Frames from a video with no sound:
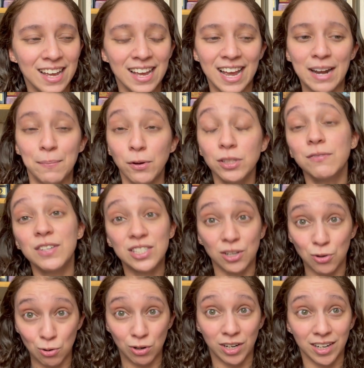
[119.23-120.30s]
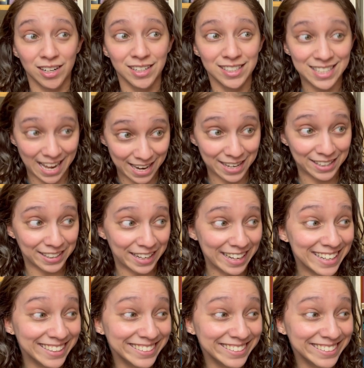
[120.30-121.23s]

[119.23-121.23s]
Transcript: And both of these are horror, technically,